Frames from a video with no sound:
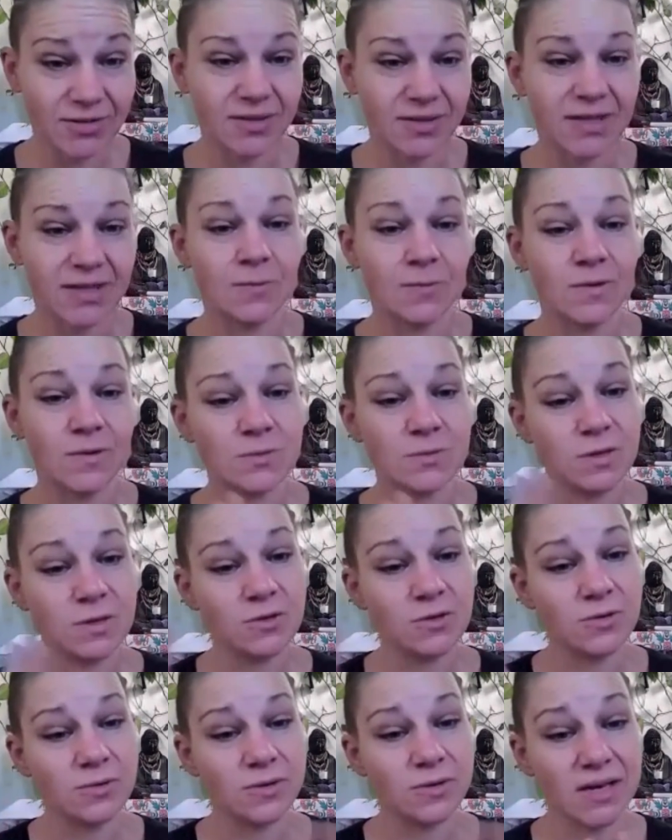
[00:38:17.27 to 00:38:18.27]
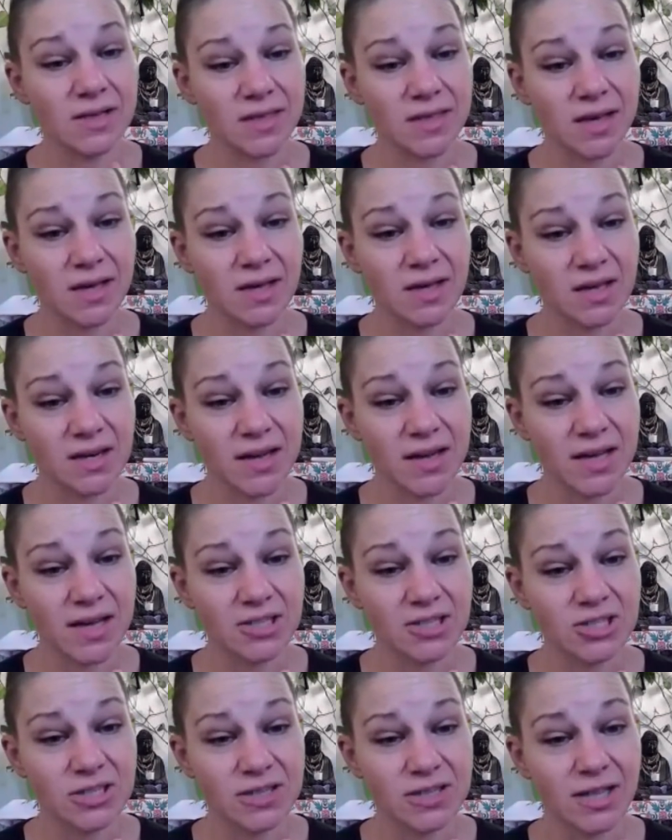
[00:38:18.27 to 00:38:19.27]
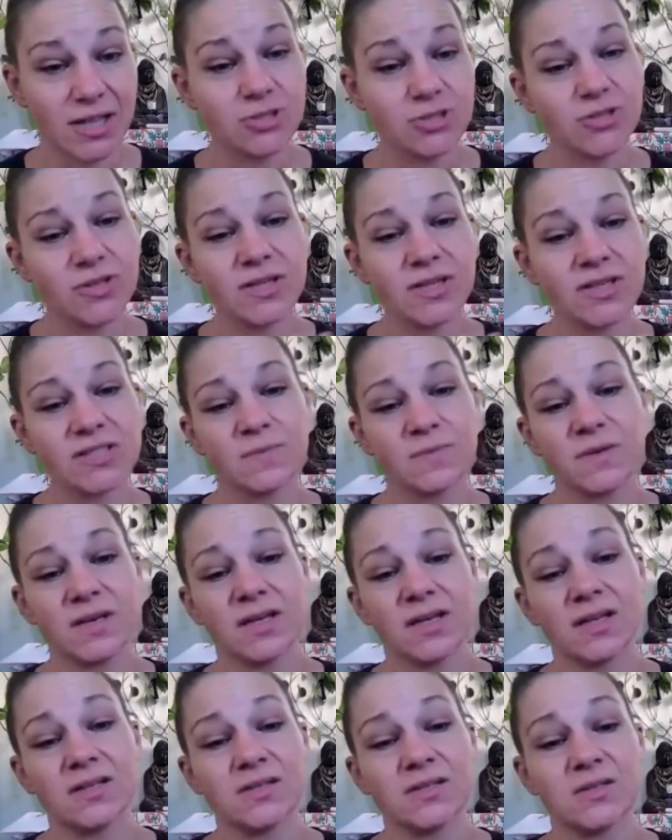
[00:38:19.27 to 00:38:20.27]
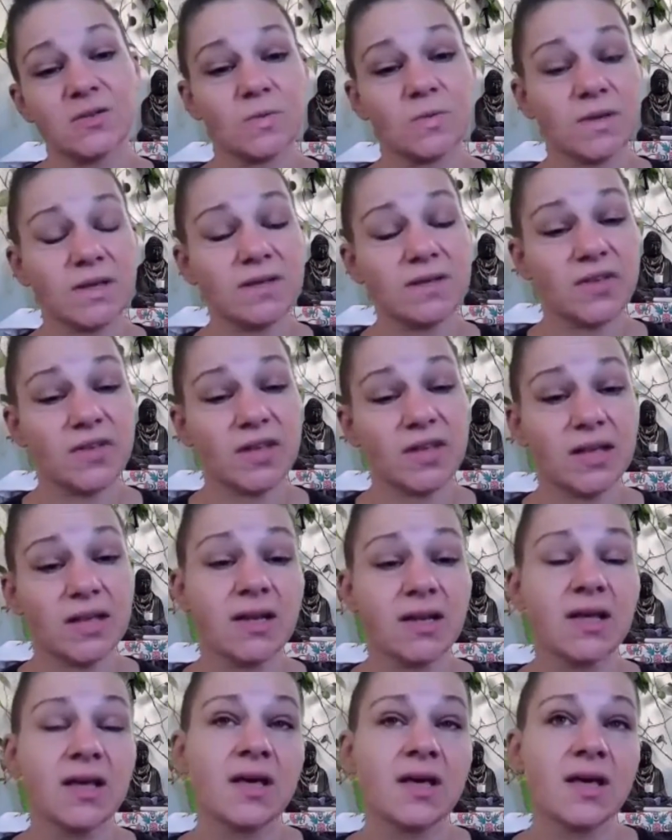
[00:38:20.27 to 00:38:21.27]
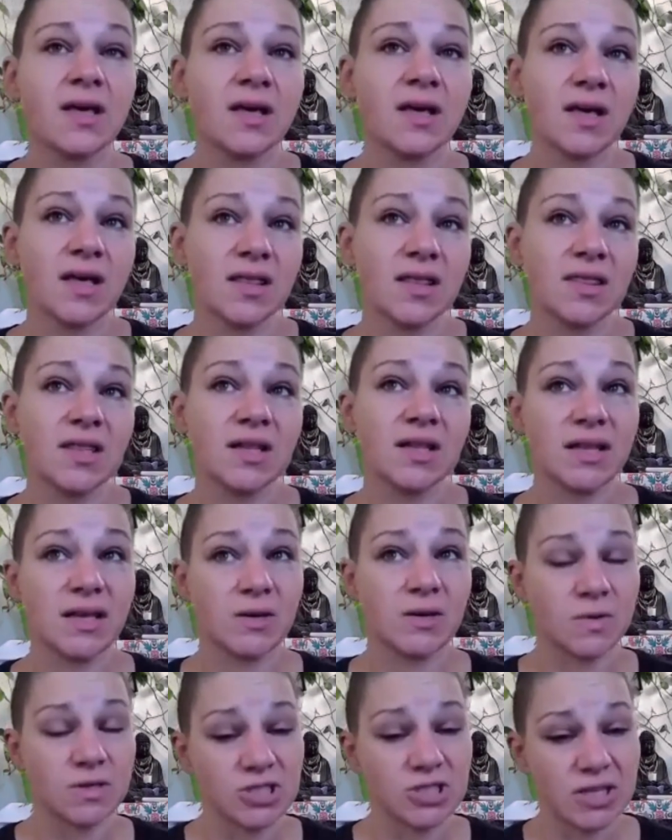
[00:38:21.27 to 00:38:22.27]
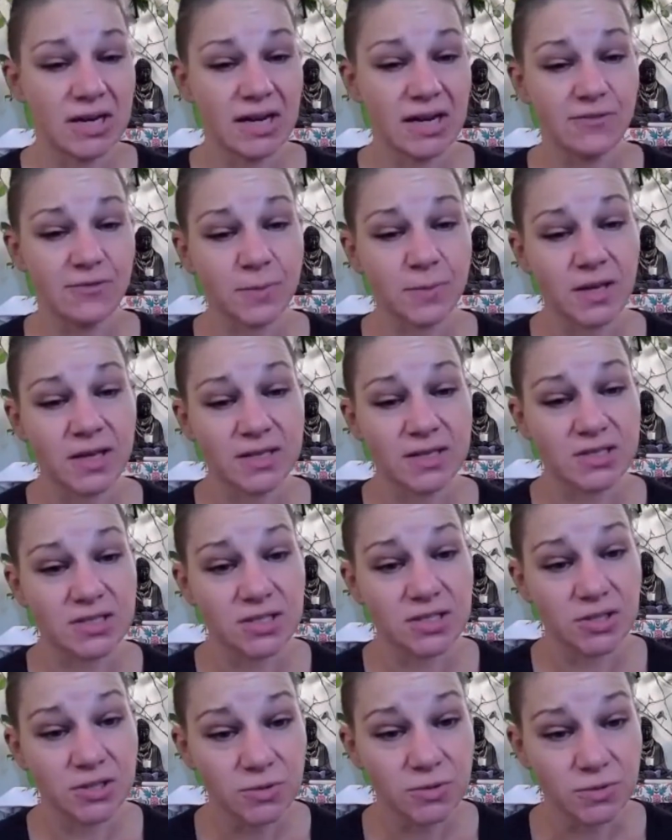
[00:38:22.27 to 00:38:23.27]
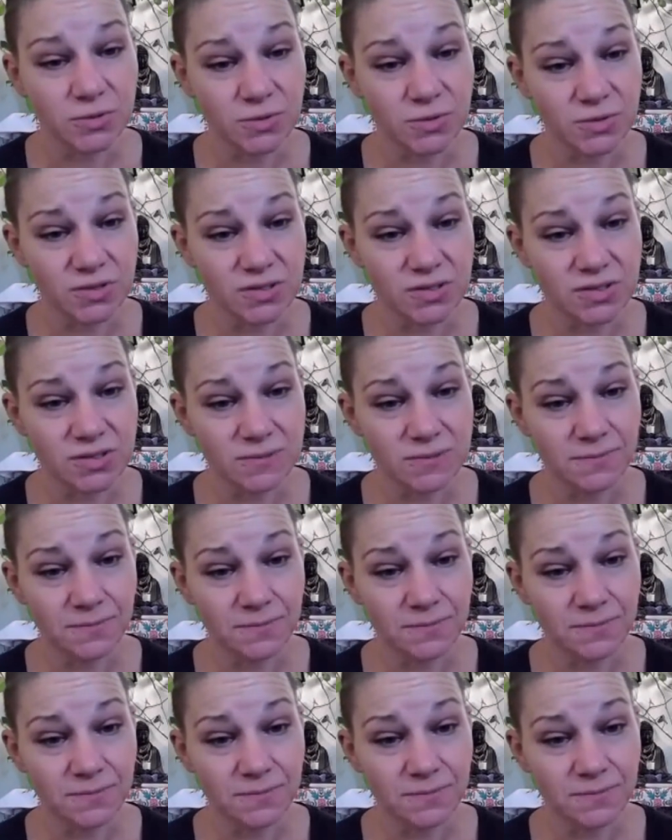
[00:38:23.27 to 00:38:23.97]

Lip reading: Then once we create that connection and that trust, beginning to weave in the language that I've begun to use,